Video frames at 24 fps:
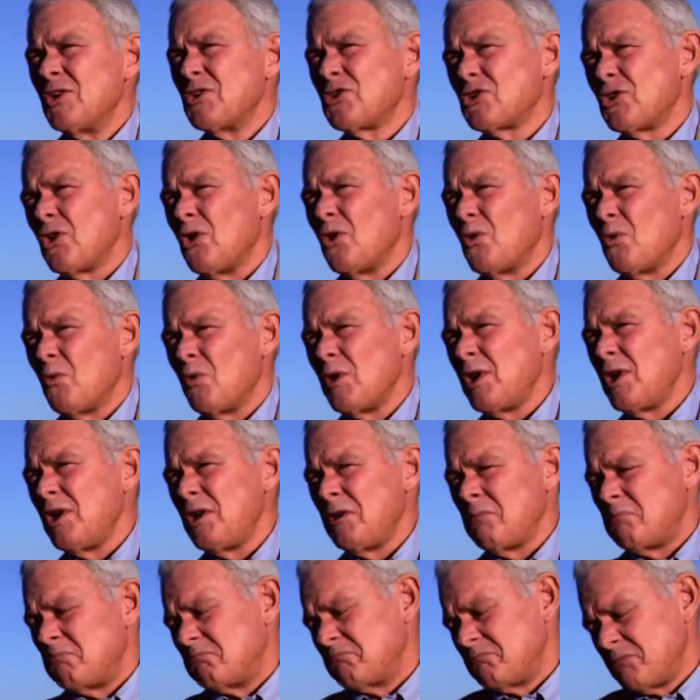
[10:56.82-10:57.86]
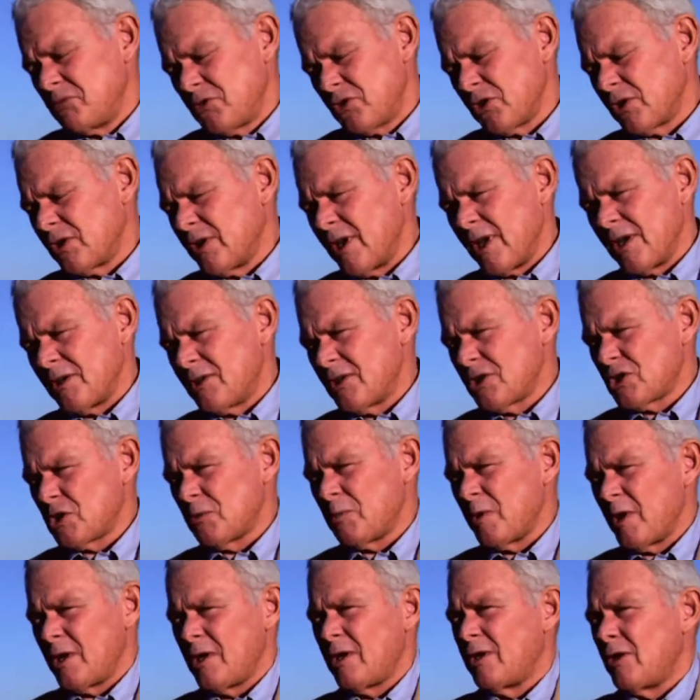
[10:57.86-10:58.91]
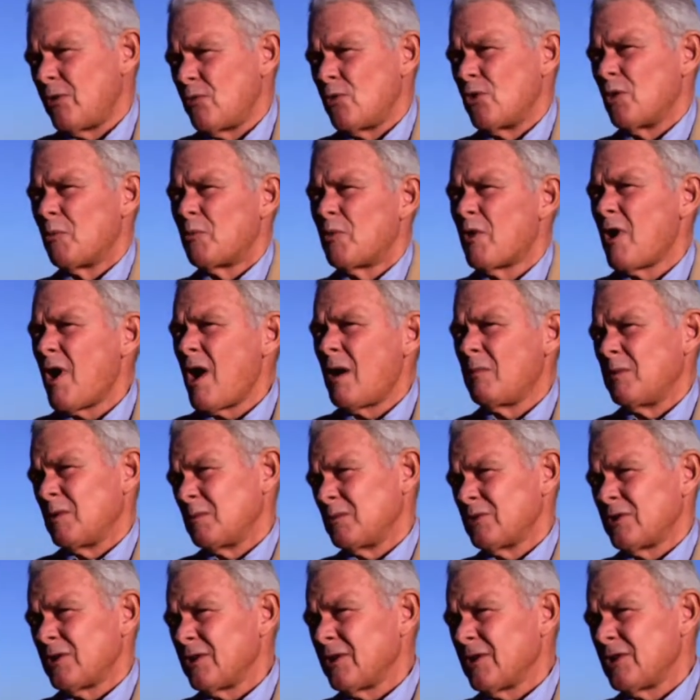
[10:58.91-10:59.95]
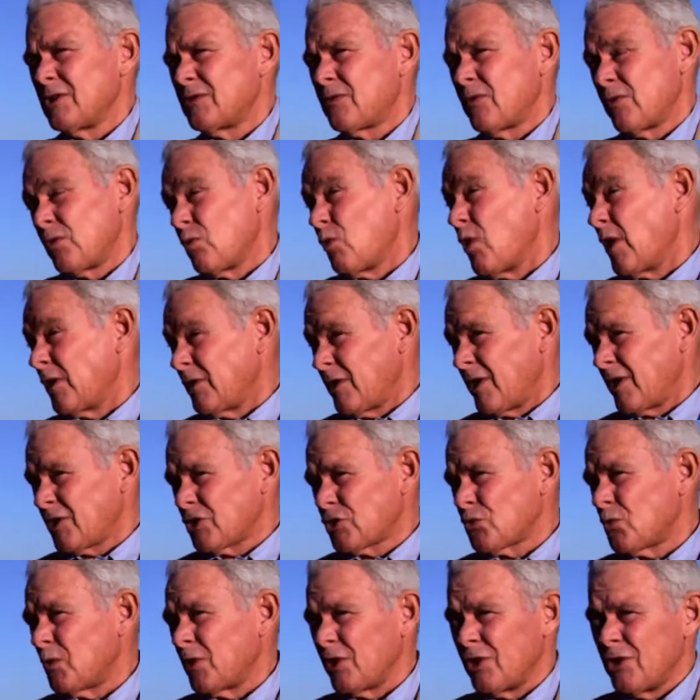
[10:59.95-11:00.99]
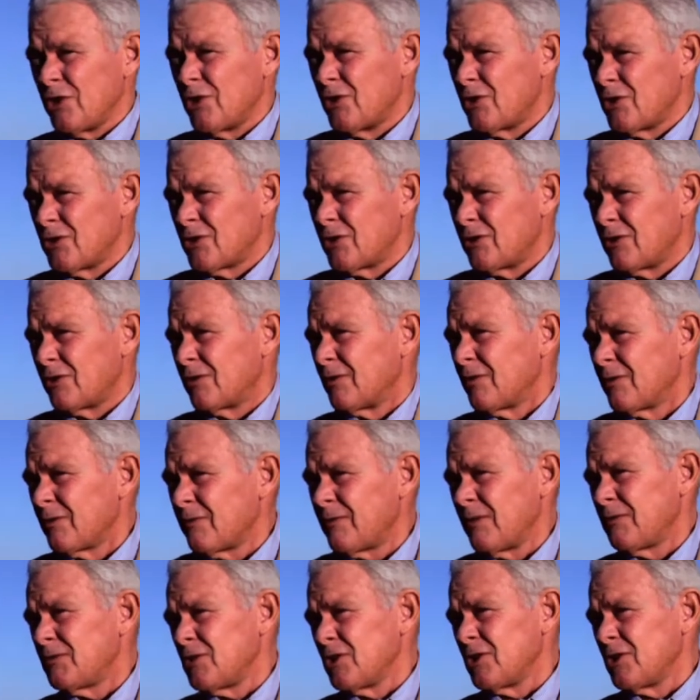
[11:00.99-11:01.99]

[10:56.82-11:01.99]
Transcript: So we shouldn't anticipate any real problems, at least for the next 20 years or 50